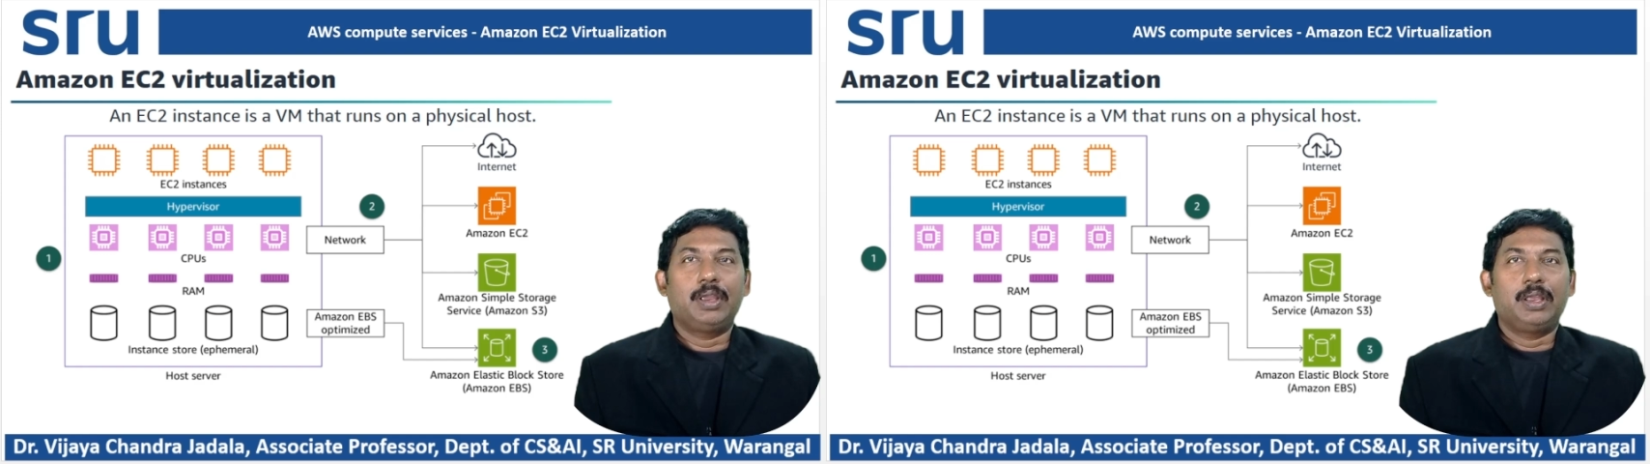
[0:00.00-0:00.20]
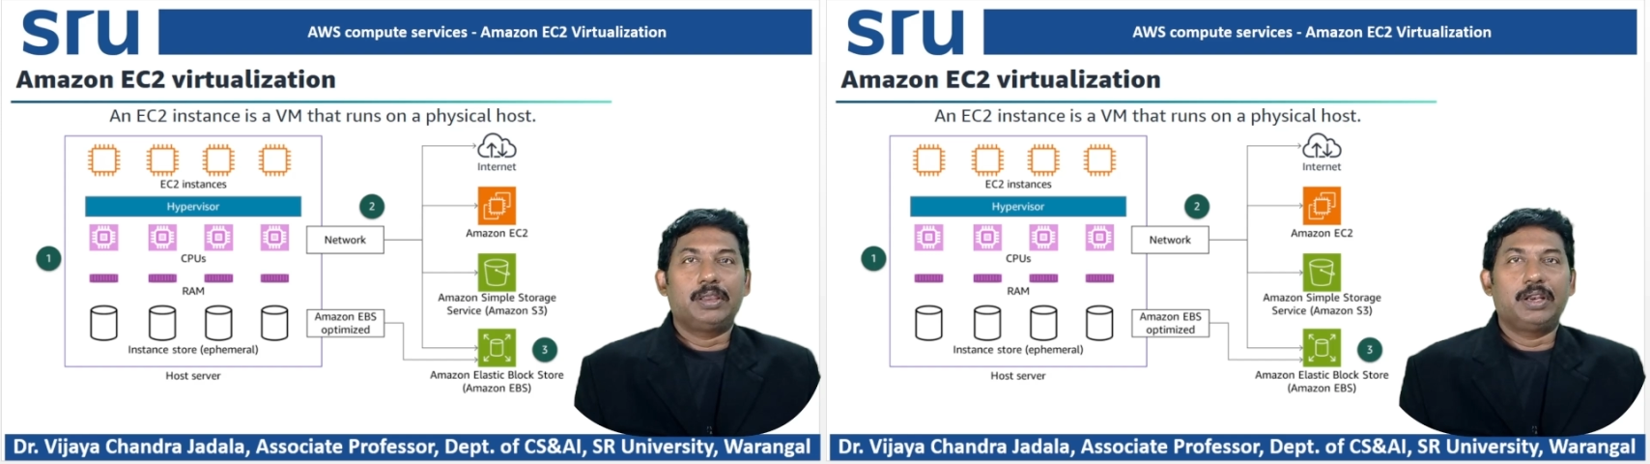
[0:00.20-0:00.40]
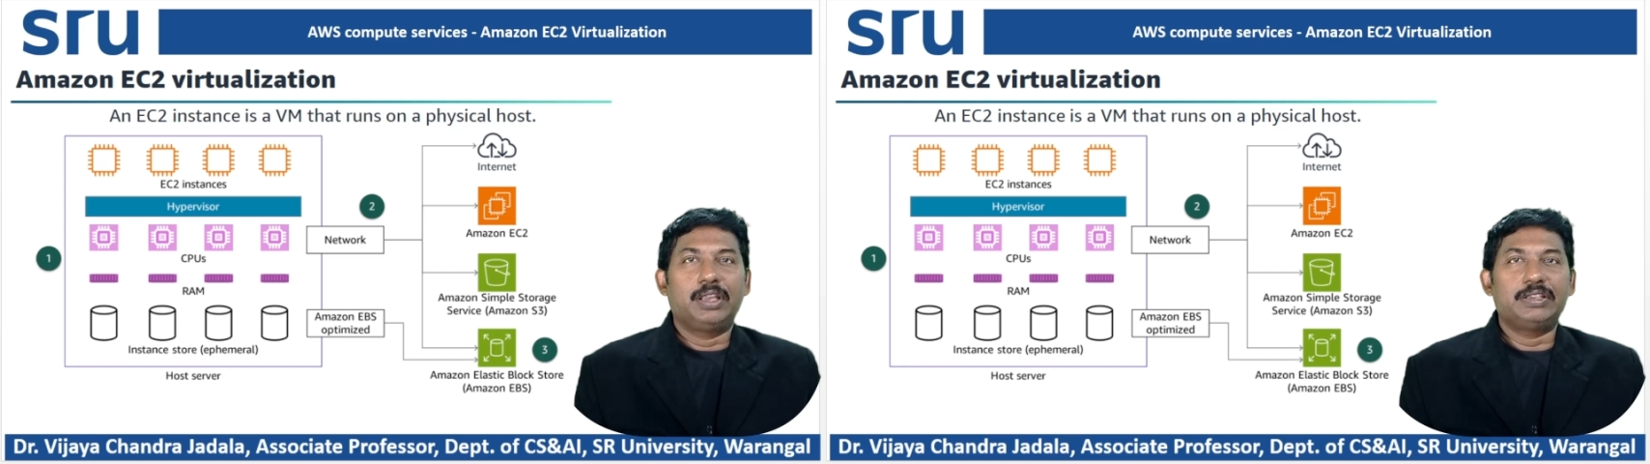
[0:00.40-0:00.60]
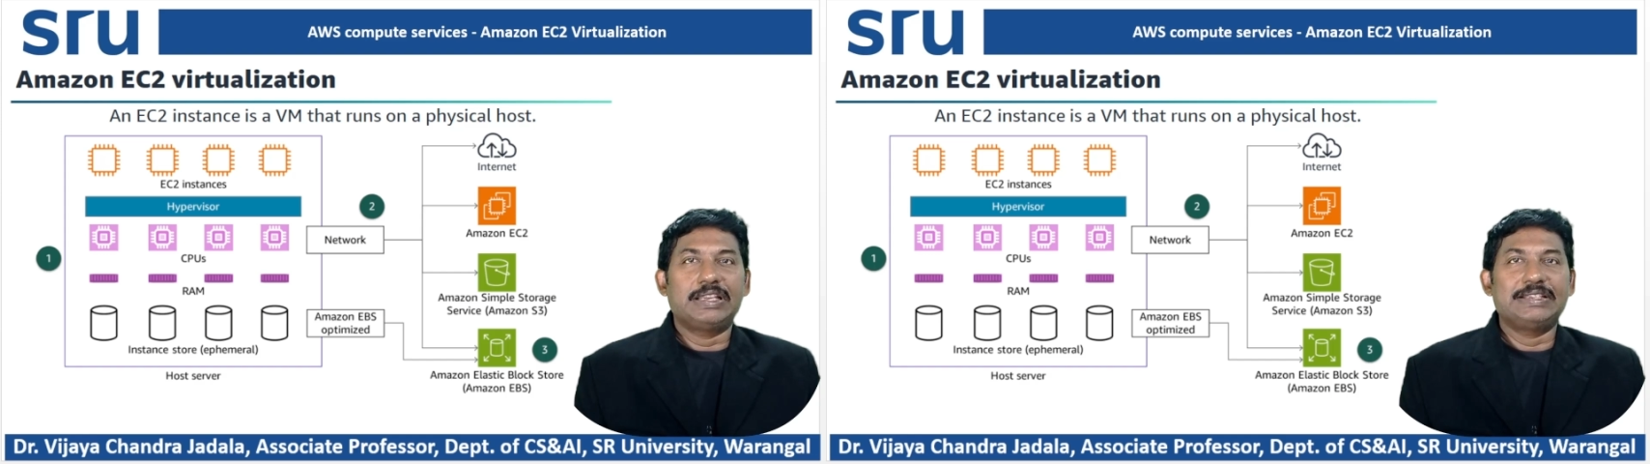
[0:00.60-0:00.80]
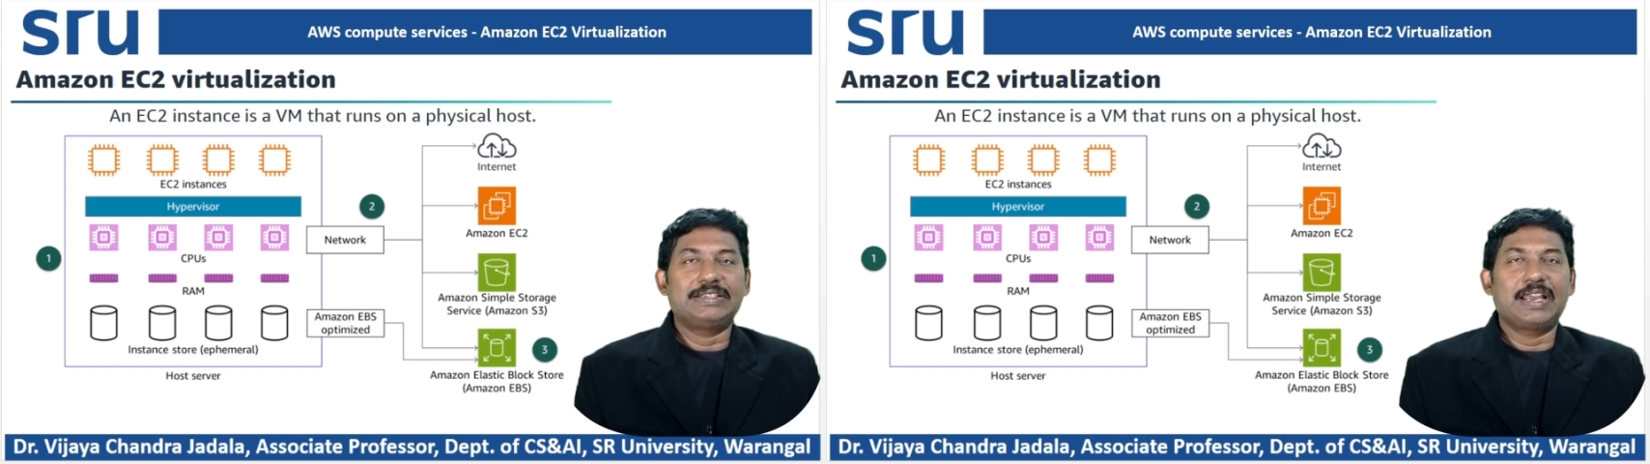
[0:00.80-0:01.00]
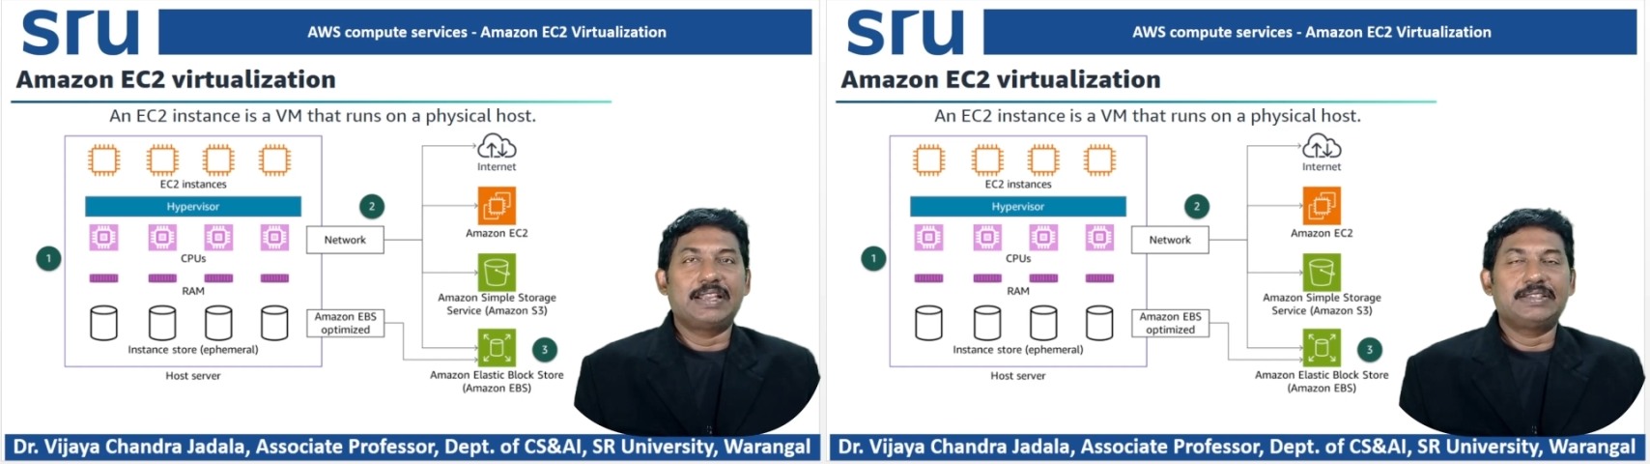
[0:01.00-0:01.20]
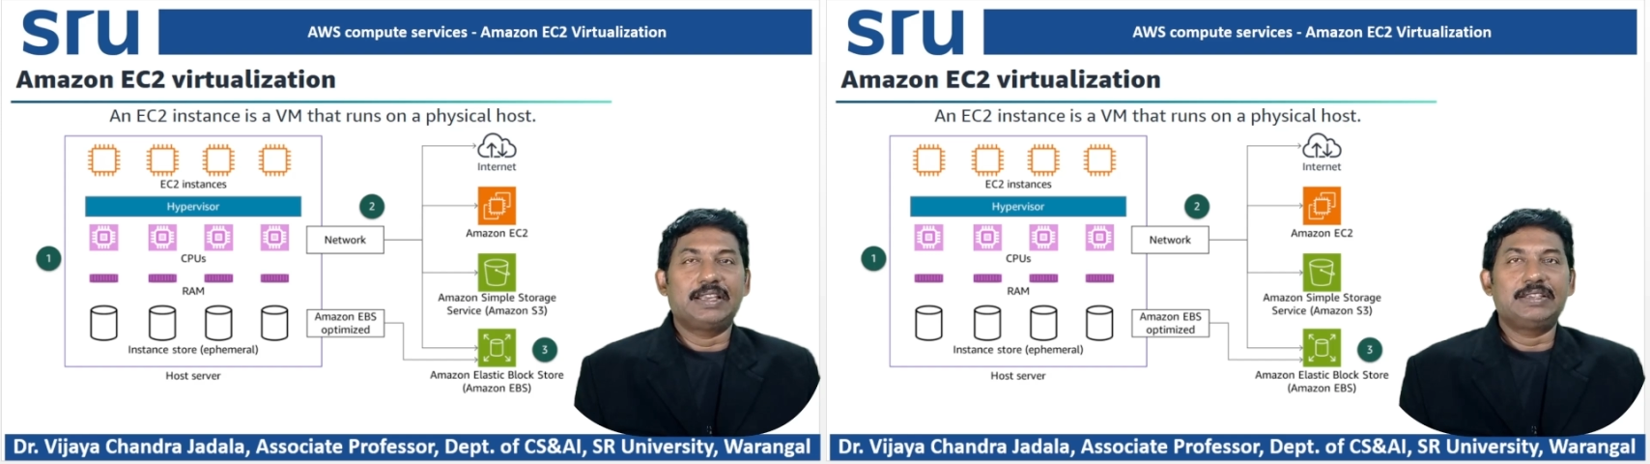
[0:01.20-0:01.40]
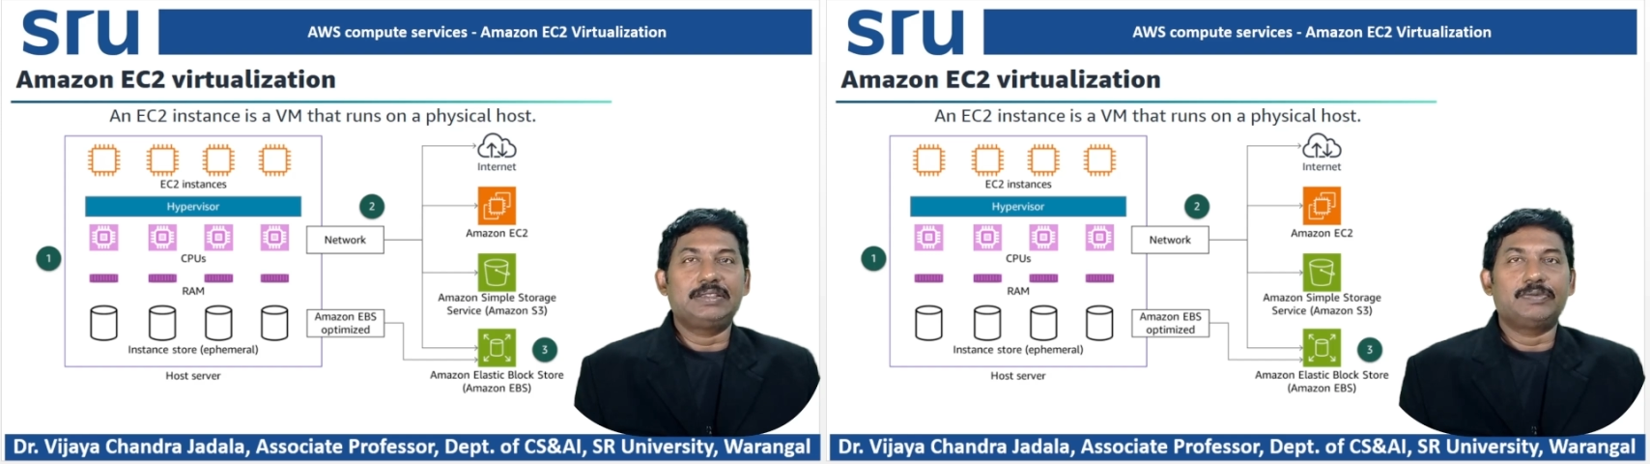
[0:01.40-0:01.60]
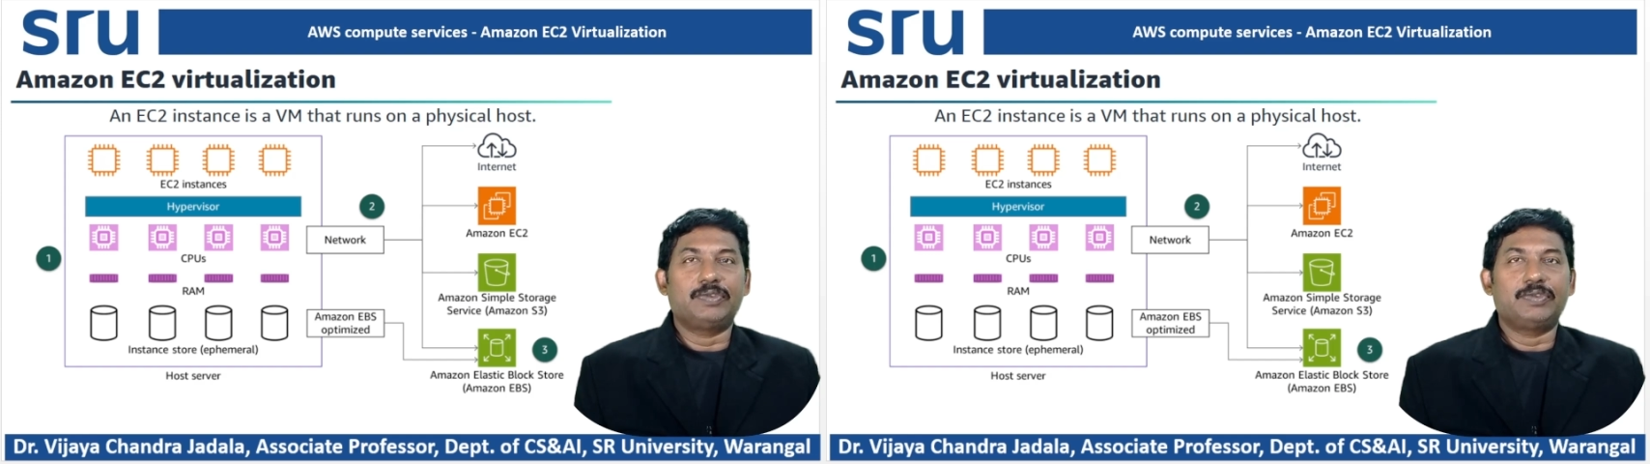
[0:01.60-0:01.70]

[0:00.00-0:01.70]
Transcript: that is instances